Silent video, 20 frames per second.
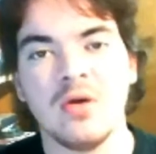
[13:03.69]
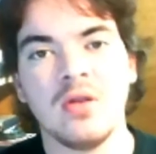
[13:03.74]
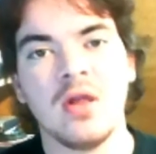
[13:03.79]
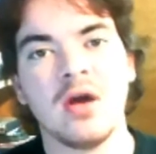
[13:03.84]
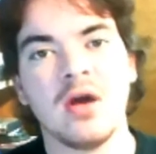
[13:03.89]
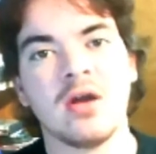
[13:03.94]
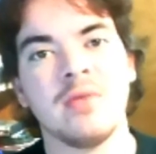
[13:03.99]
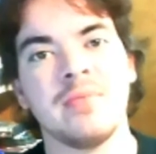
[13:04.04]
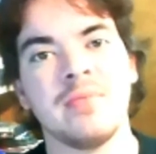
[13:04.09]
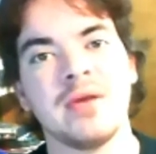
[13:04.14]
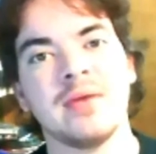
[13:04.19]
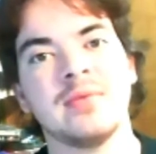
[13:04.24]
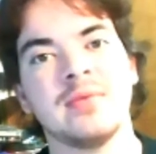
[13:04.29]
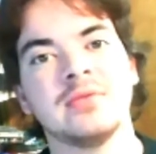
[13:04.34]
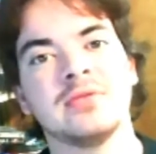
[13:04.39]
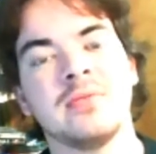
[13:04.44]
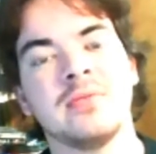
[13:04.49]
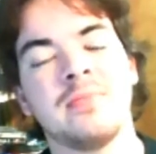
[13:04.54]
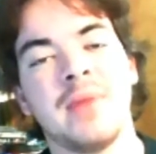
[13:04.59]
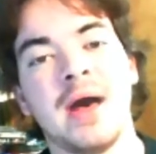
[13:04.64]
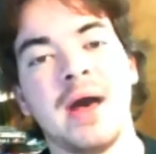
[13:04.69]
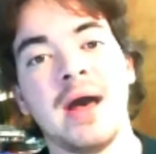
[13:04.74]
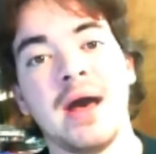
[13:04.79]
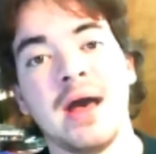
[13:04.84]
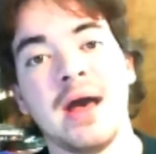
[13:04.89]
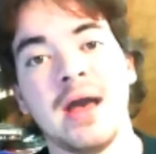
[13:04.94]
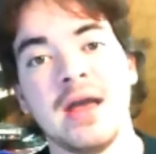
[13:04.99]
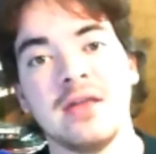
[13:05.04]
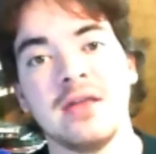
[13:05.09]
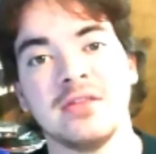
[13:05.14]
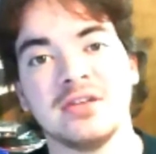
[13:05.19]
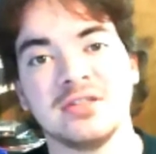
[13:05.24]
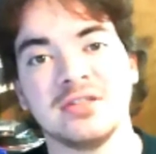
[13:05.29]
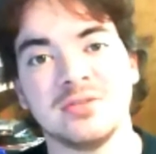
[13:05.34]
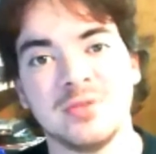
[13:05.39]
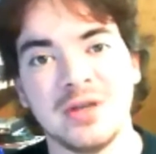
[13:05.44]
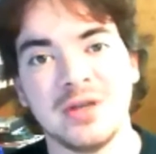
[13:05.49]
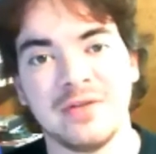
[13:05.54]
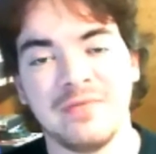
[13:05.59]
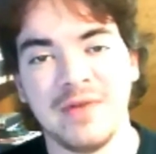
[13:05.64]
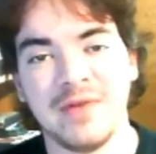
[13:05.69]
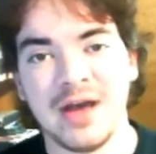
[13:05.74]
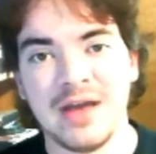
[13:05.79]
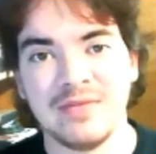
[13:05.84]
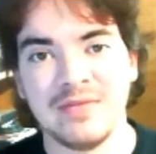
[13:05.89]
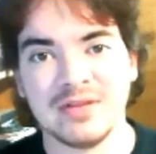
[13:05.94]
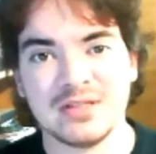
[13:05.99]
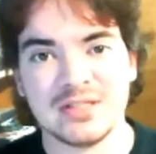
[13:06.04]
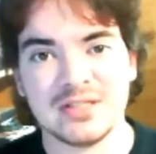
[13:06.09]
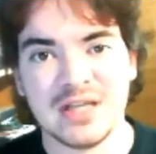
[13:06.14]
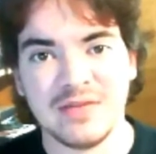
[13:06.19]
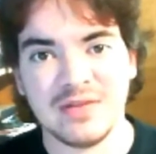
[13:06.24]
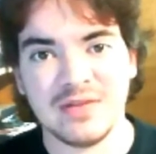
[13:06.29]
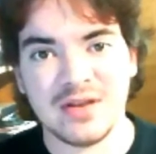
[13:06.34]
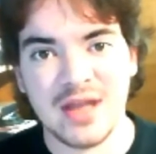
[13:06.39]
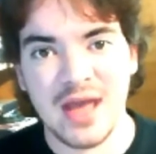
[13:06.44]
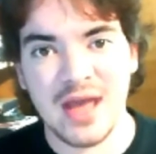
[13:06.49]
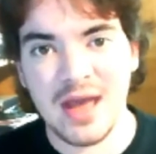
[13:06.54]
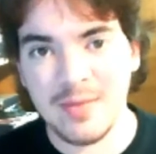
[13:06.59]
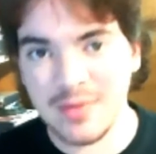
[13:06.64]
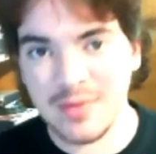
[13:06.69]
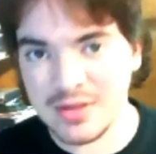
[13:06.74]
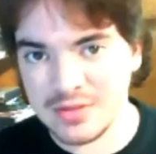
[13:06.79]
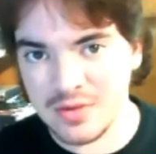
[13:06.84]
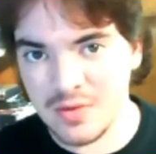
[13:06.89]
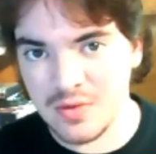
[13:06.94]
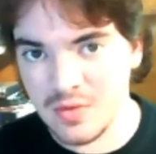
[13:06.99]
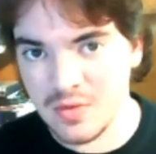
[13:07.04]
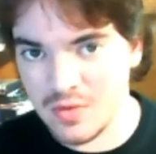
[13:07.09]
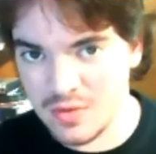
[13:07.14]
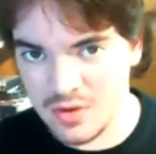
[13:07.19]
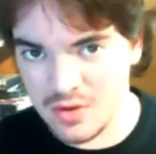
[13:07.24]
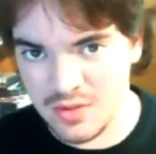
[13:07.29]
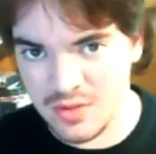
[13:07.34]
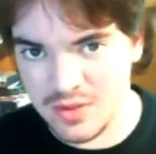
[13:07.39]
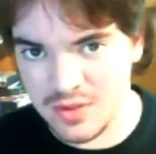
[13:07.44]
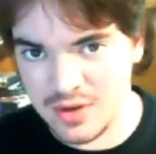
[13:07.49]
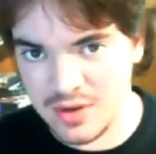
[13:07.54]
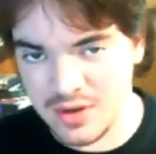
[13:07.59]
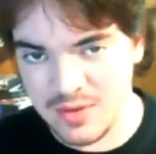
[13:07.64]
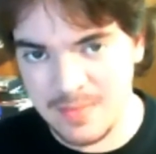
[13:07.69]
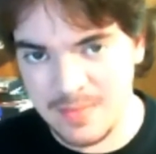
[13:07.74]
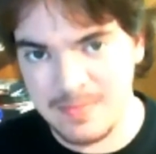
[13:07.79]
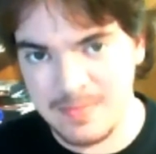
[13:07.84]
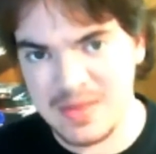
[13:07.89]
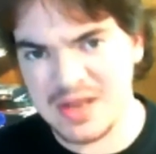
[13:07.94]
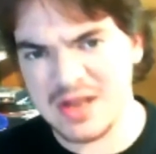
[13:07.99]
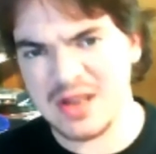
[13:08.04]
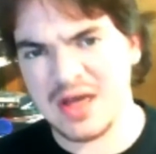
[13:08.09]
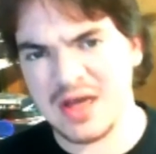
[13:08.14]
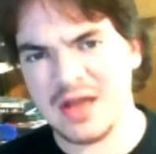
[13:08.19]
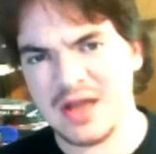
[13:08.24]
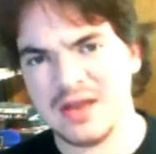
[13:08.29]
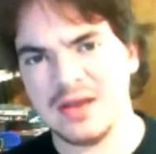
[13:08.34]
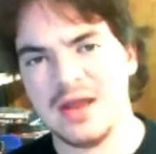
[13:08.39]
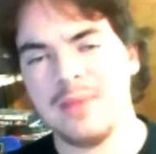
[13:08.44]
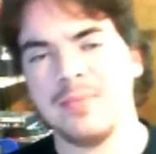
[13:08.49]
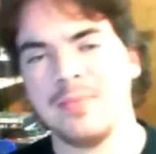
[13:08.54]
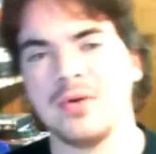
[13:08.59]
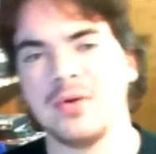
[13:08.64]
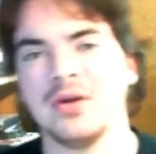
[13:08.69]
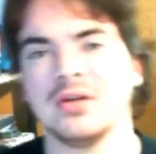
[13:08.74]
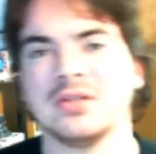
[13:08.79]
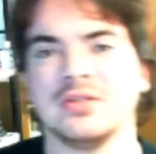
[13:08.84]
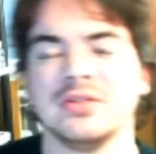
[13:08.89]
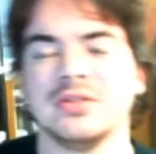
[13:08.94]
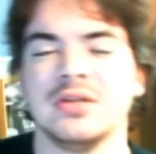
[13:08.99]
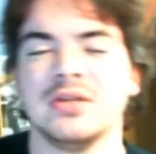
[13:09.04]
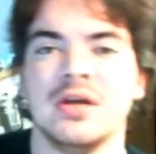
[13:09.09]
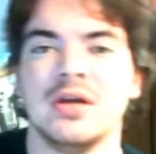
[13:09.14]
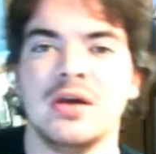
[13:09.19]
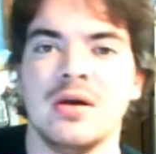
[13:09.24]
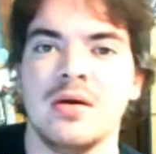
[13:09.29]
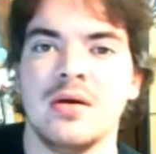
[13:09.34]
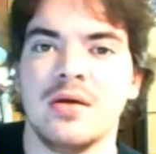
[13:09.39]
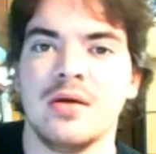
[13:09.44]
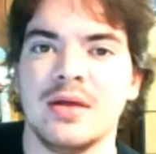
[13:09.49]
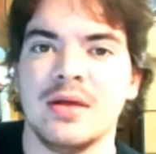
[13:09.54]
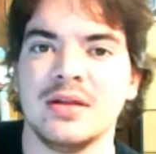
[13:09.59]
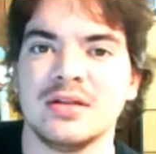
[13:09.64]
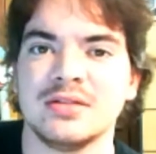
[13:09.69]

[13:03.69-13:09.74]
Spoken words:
You will no longer able to buy their Streak 5 and 7 tablets or their mini line netbooks.